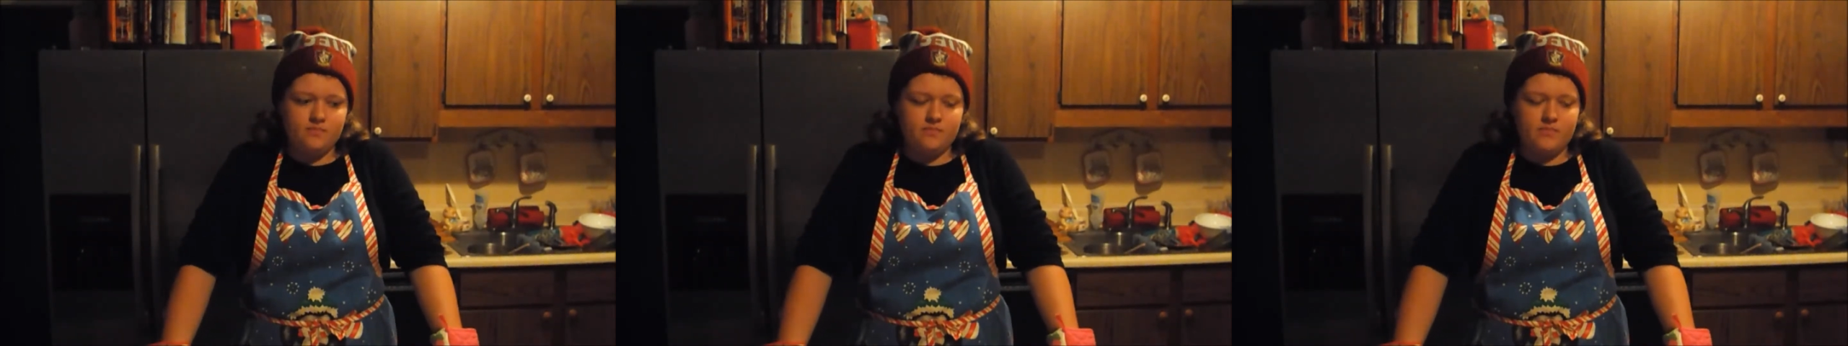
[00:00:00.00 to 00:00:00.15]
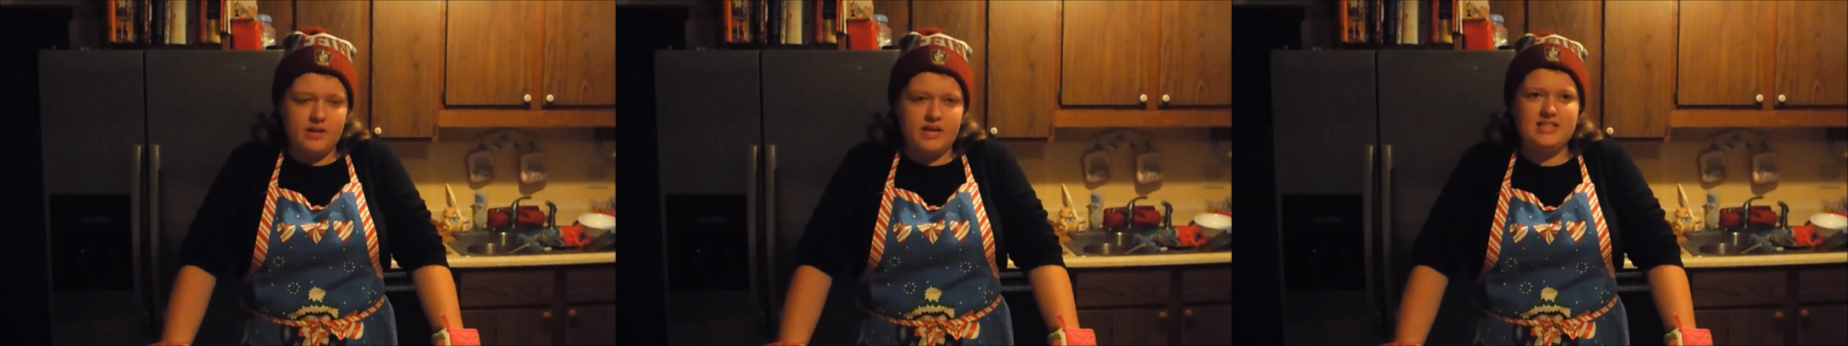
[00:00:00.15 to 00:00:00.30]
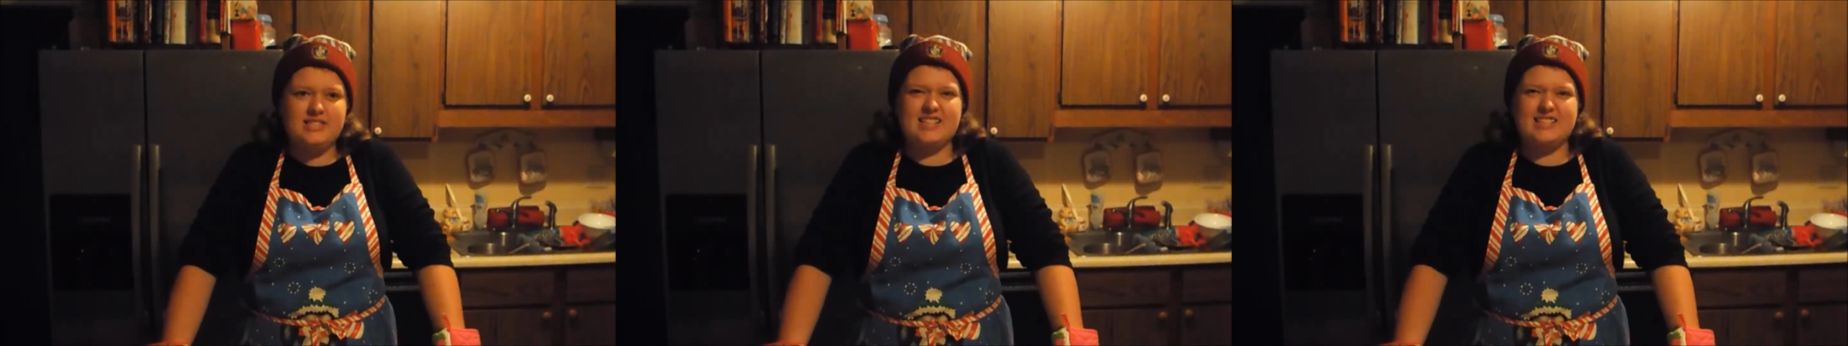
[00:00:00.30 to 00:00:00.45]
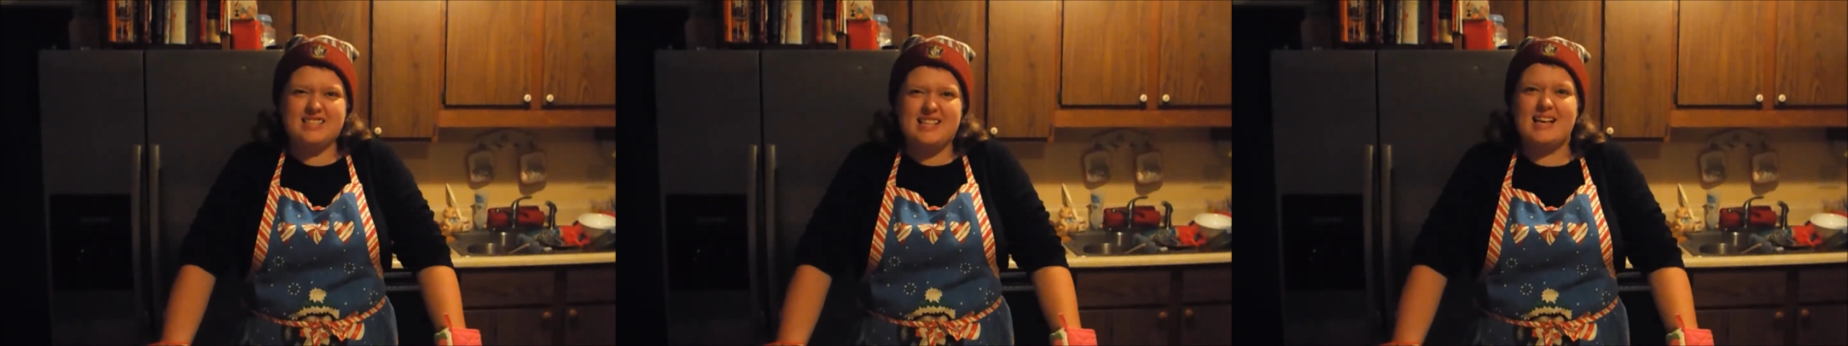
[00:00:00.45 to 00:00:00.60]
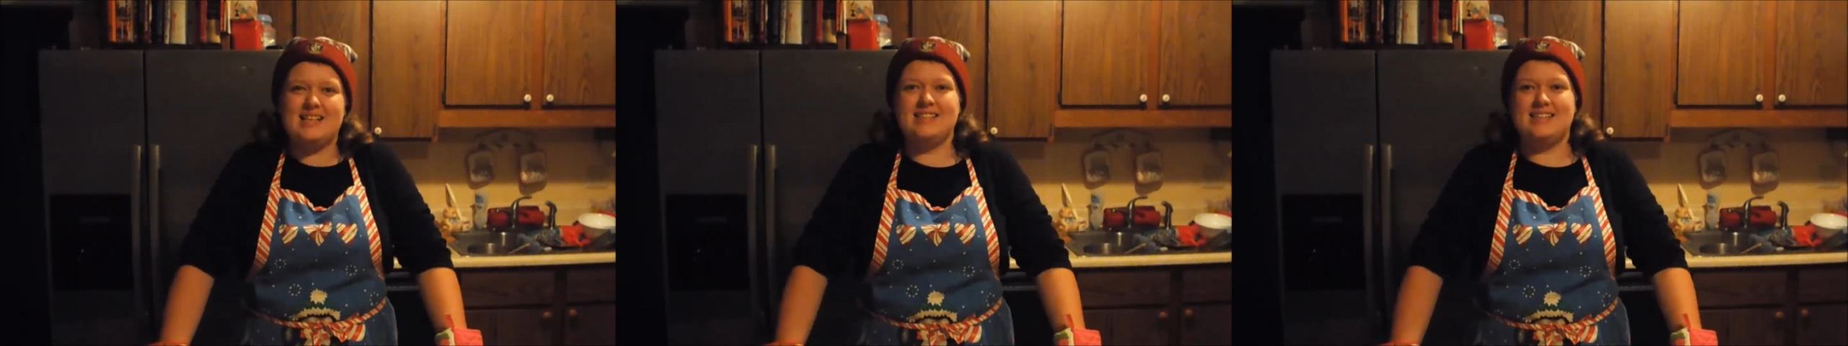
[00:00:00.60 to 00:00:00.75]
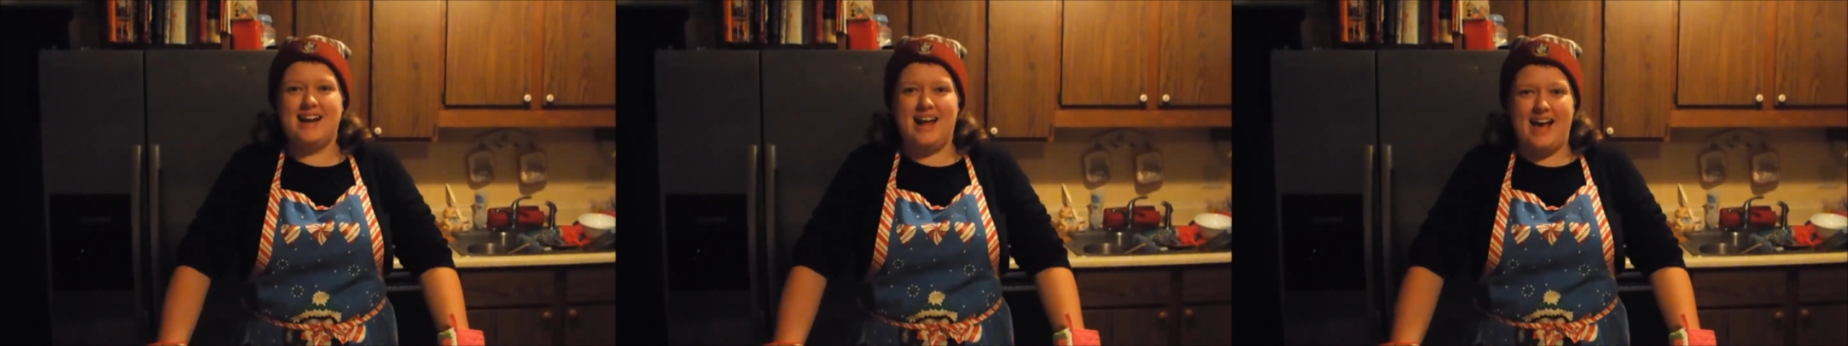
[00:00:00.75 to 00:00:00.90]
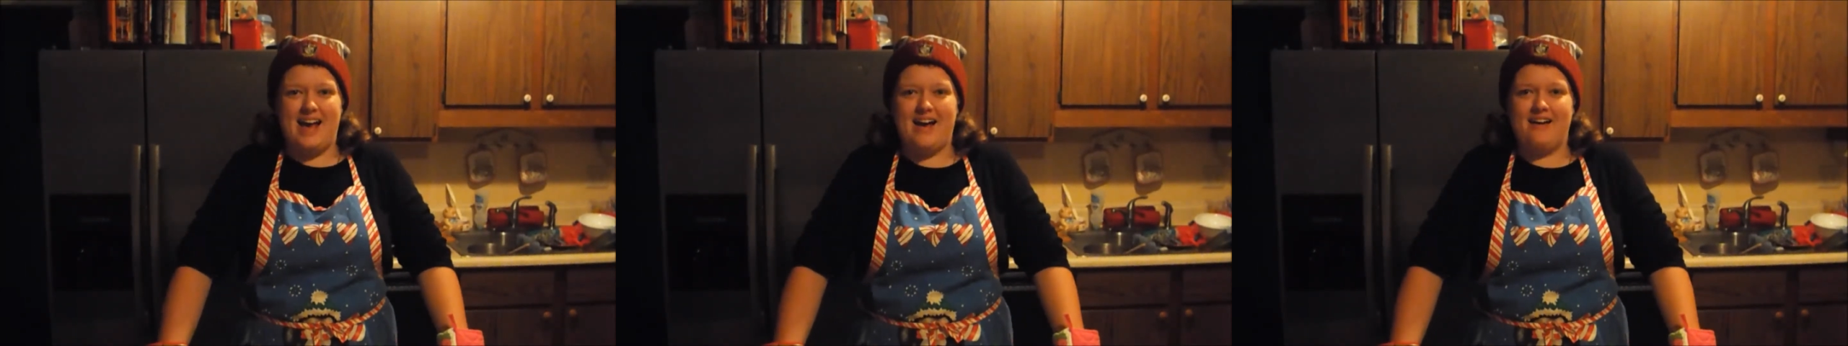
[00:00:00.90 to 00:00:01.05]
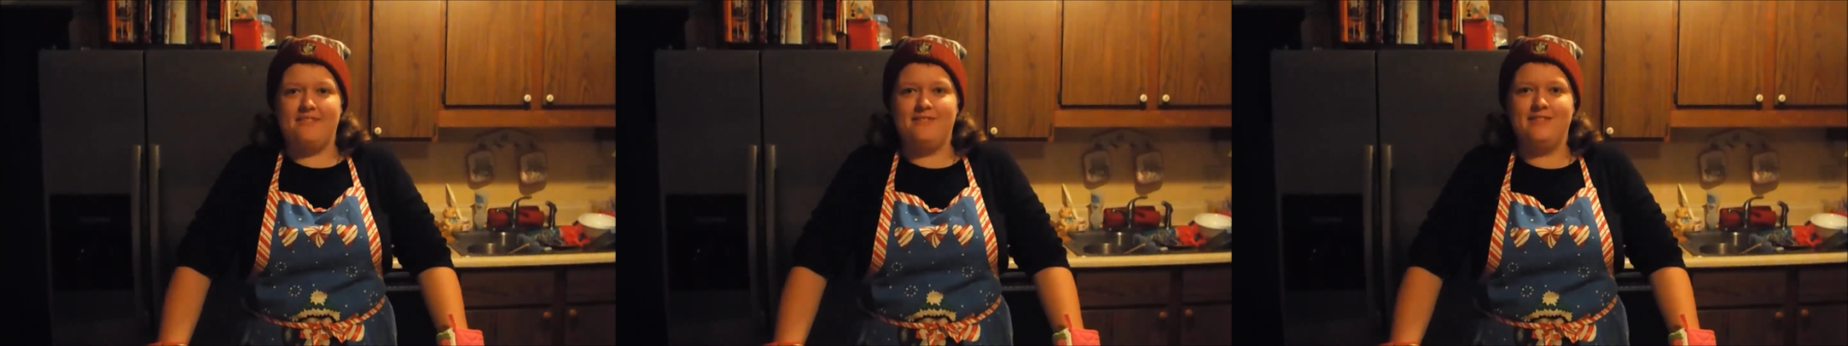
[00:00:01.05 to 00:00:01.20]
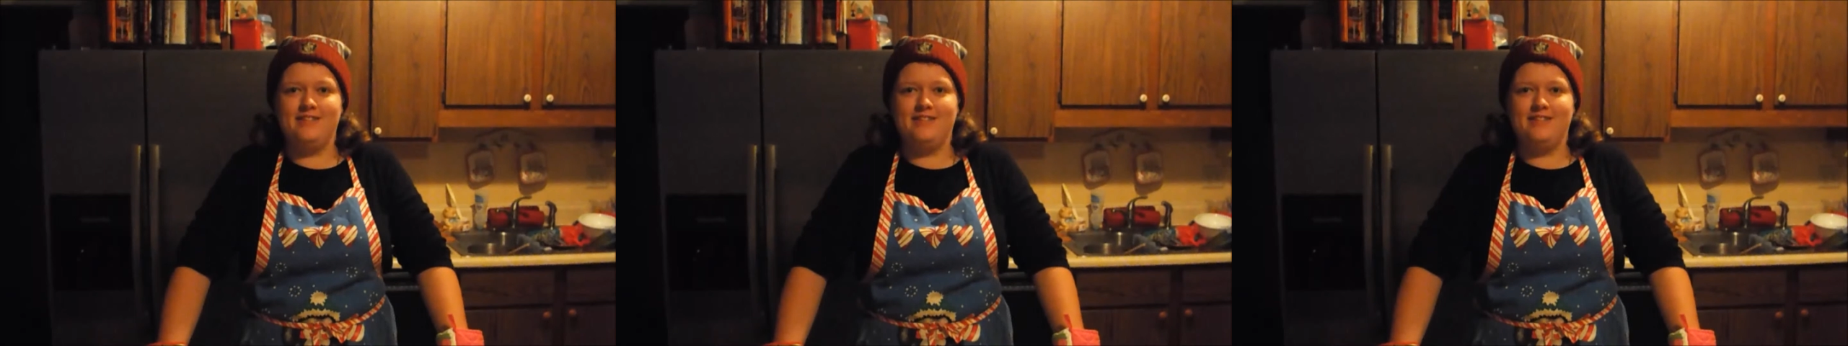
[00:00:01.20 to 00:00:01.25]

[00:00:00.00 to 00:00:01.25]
a success and a half.